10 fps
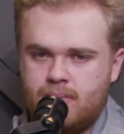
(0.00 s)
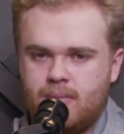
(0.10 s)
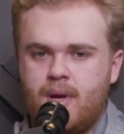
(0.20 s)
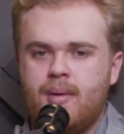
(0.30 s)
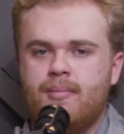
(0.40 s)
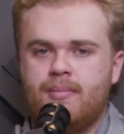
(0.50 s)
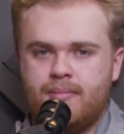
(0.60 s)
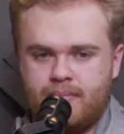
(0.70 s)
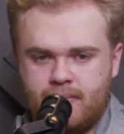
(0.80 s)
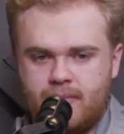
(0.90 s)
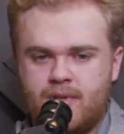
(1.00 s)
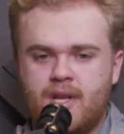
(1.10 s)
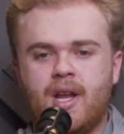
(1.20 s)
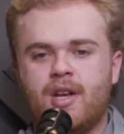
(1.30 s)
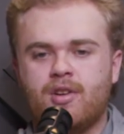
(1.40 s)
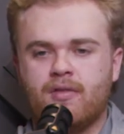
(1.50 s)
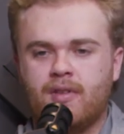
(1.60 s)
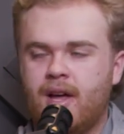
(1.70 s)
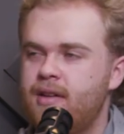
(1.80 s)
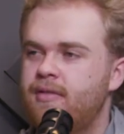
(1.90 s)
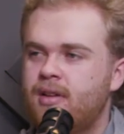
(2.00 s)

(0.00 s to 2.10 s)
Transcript: Yeah. It's the nature of life.